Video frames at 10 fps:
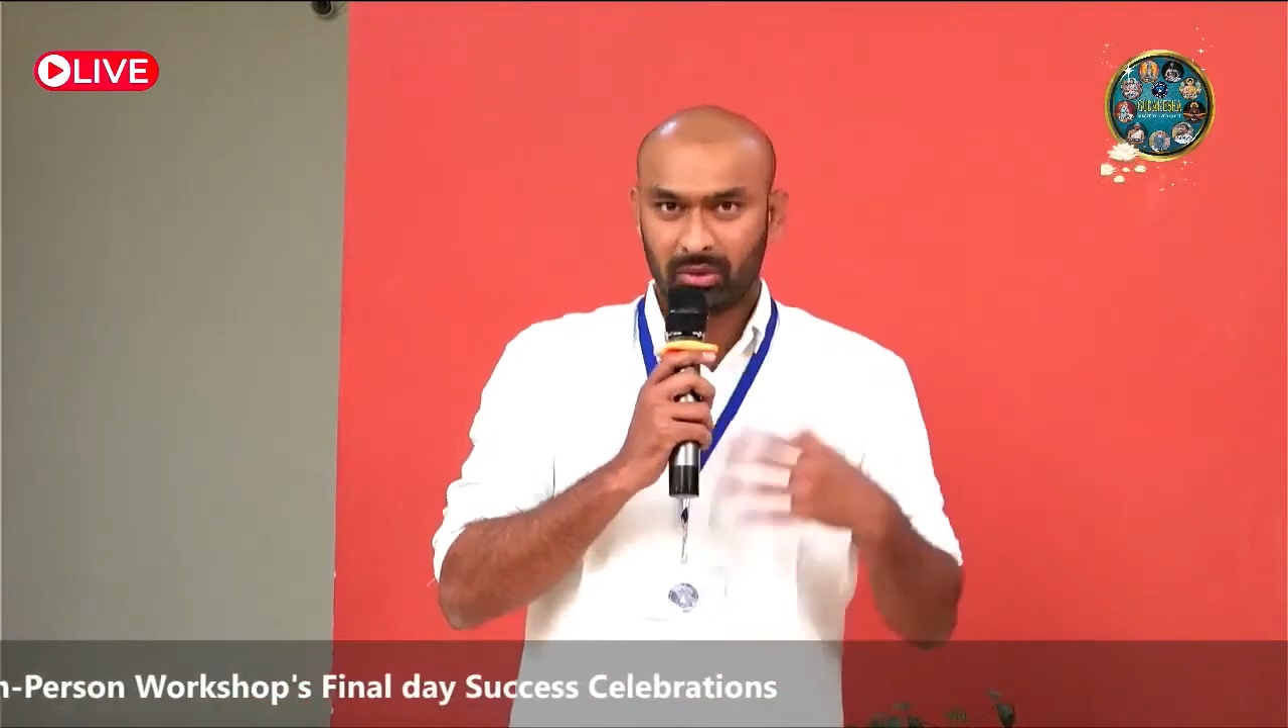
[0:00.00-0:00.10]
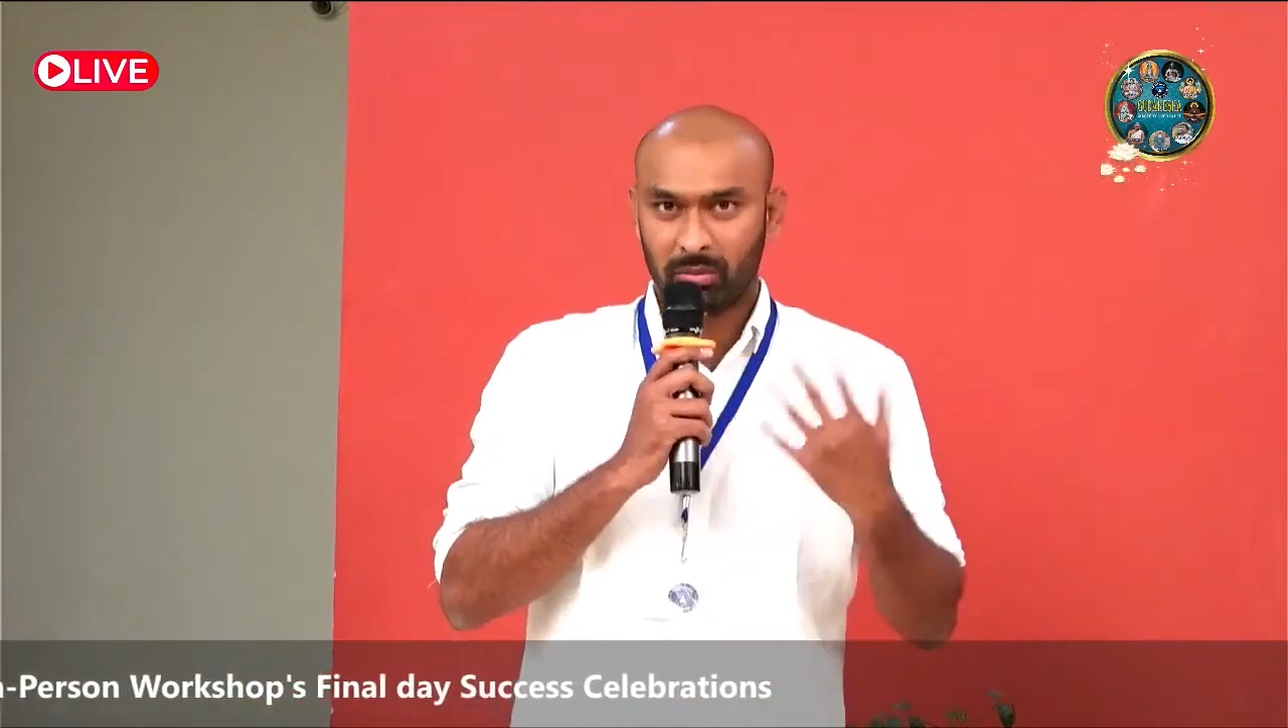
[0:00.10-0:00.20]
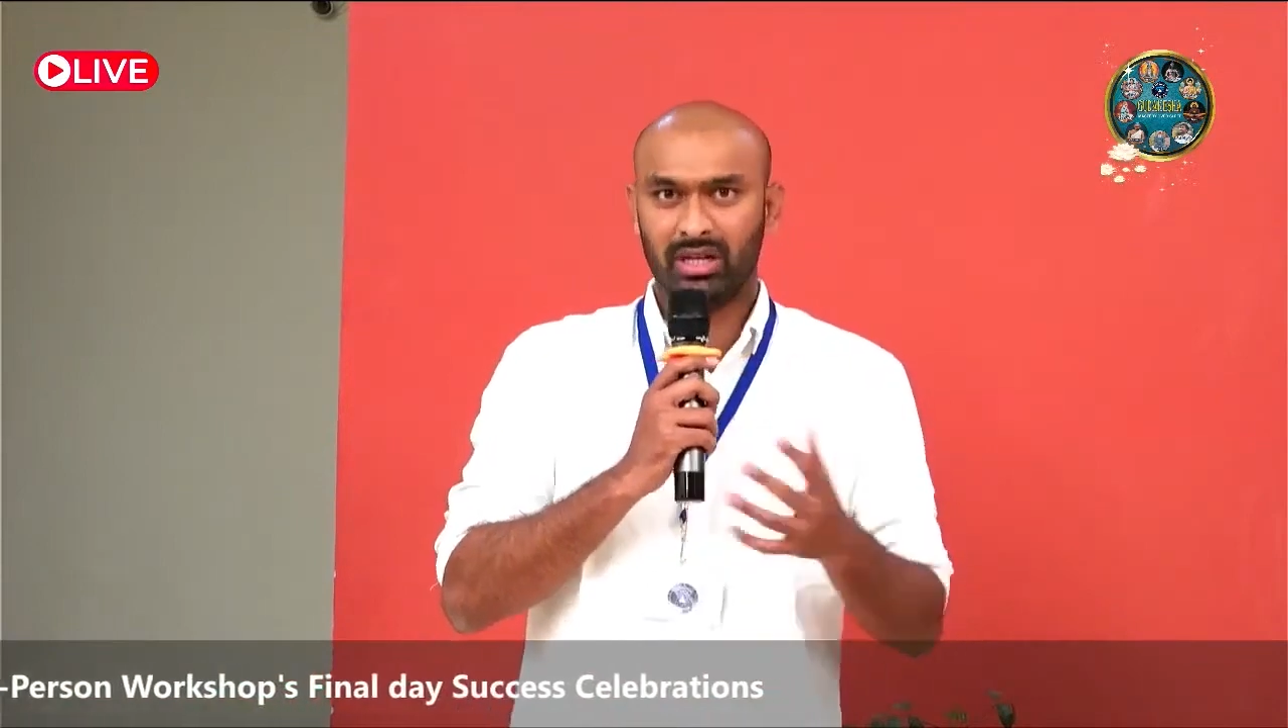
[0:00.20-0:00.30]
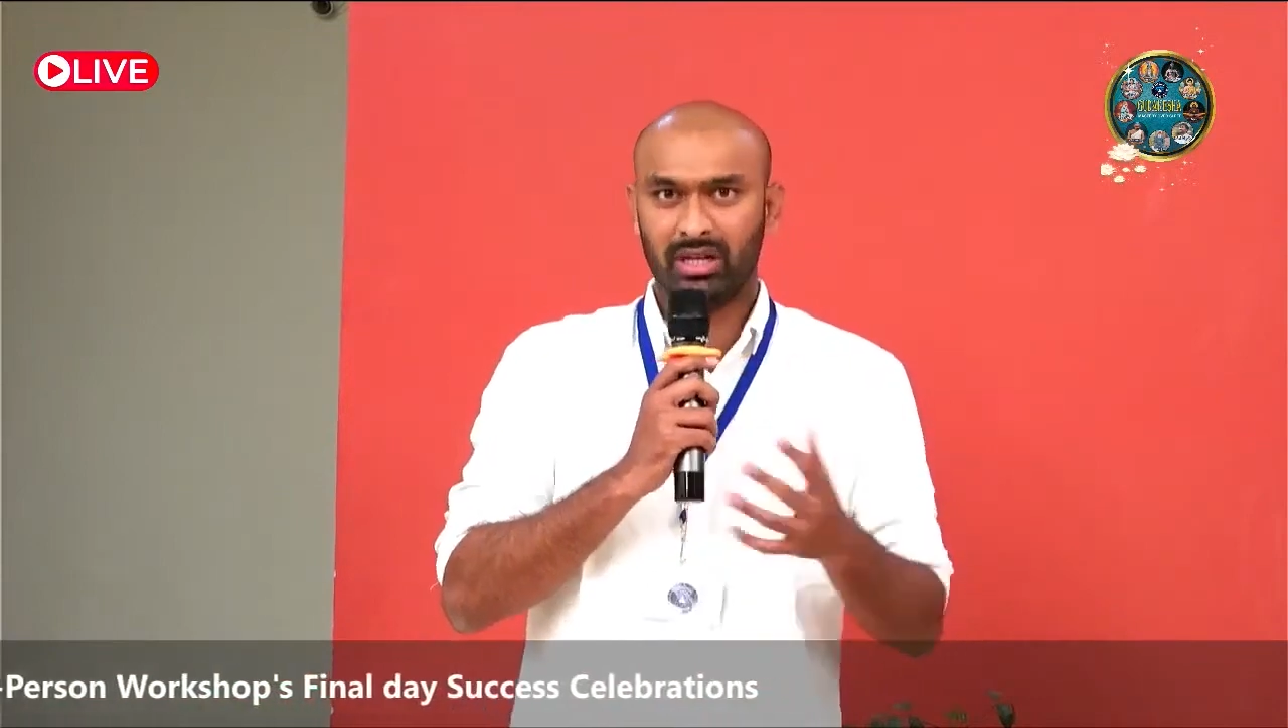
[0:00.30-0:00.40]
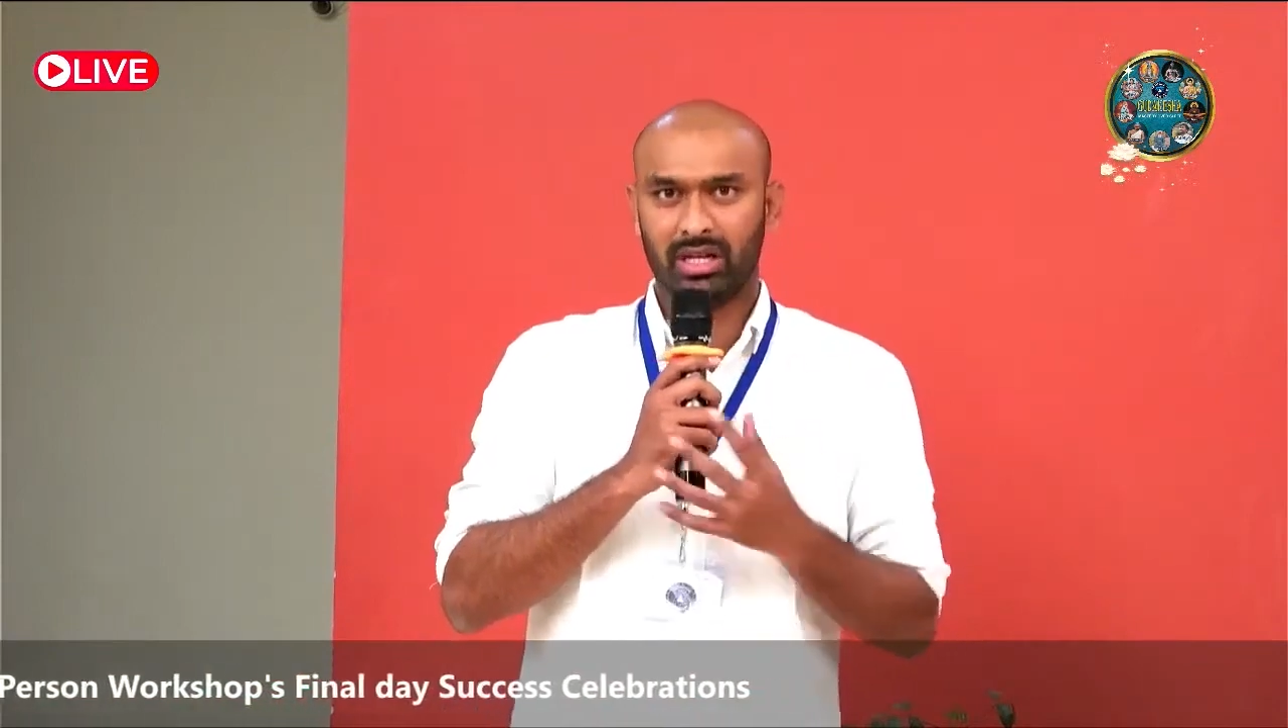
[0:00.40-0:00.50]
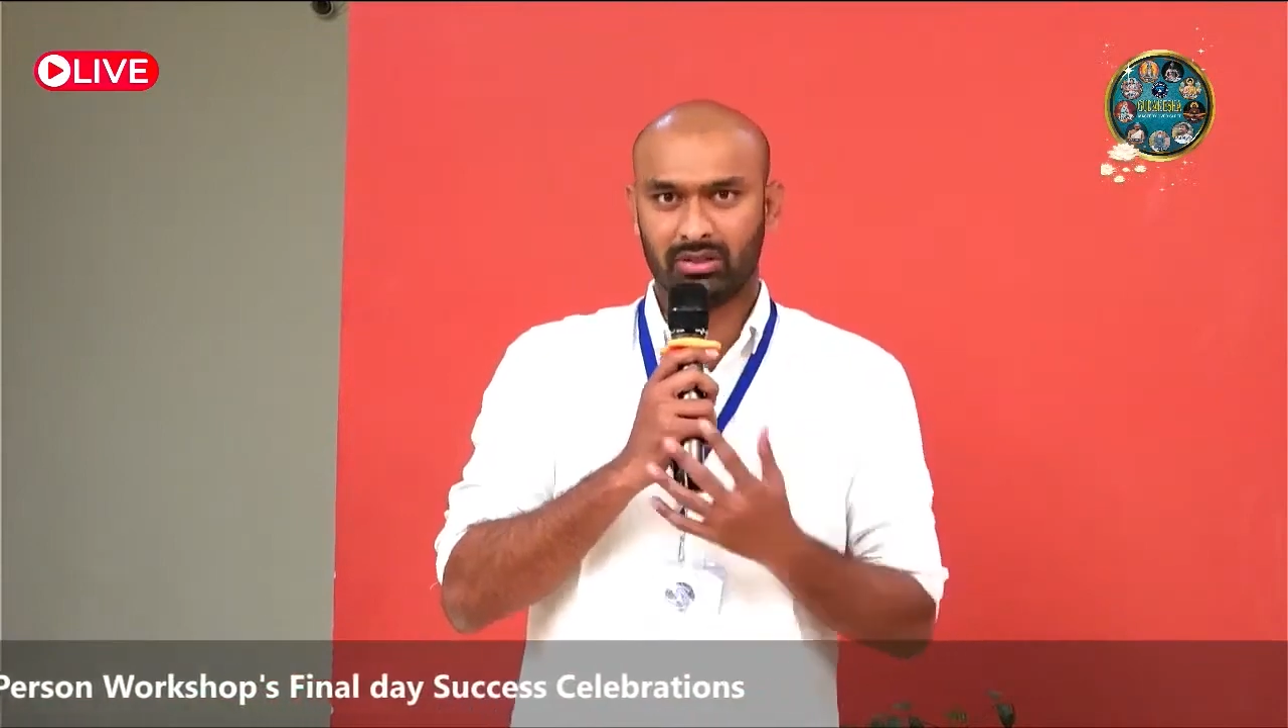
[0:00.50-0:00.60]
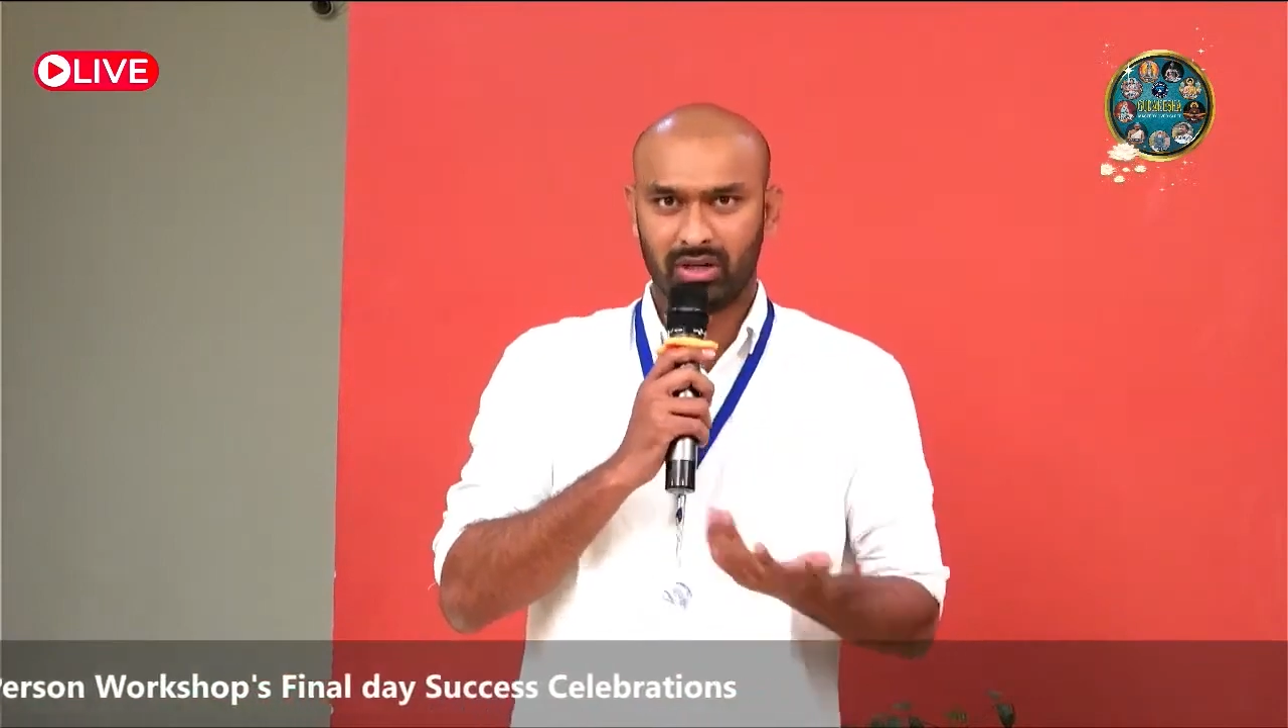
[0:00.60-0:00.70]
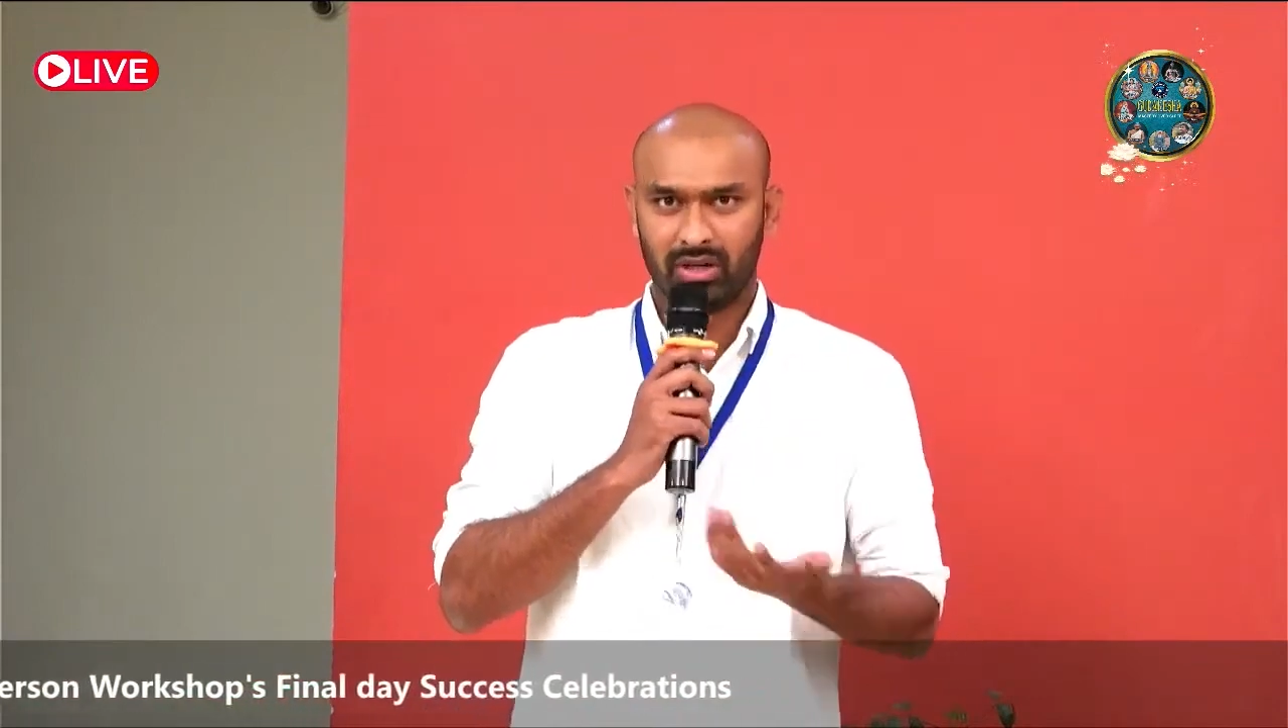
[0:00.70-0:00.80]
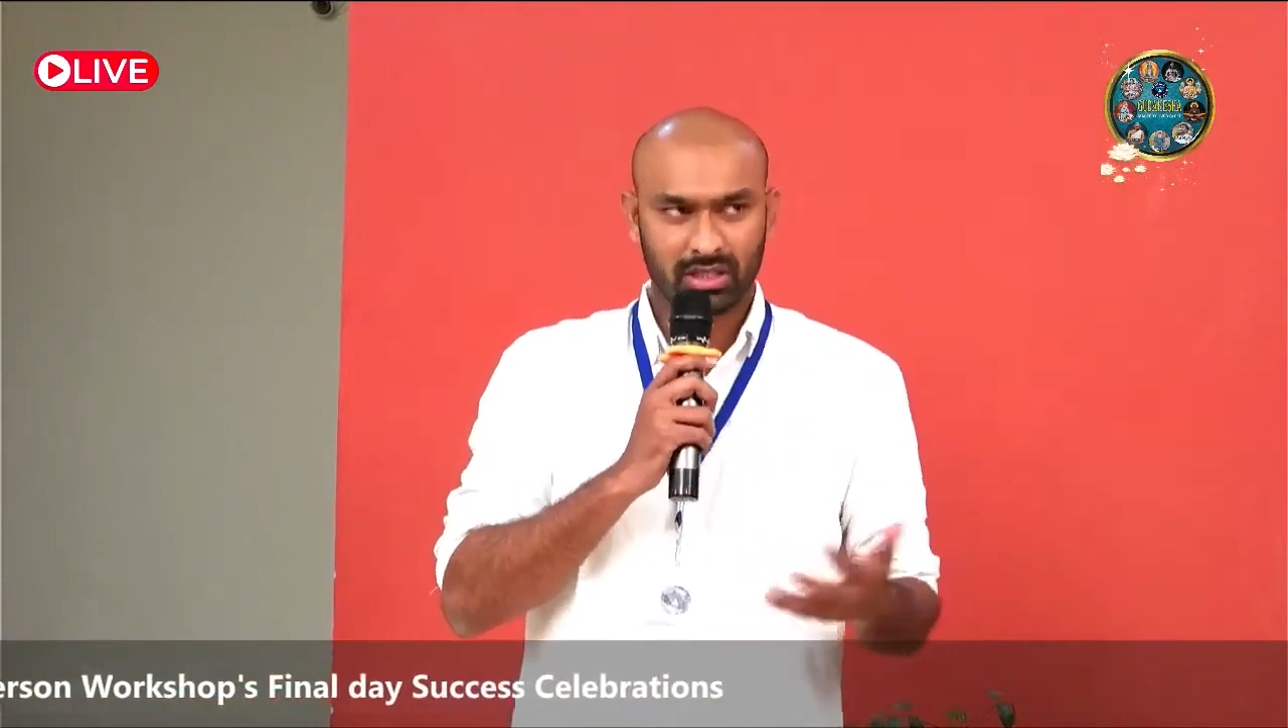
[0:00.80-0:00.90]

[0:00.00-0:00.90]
many days when I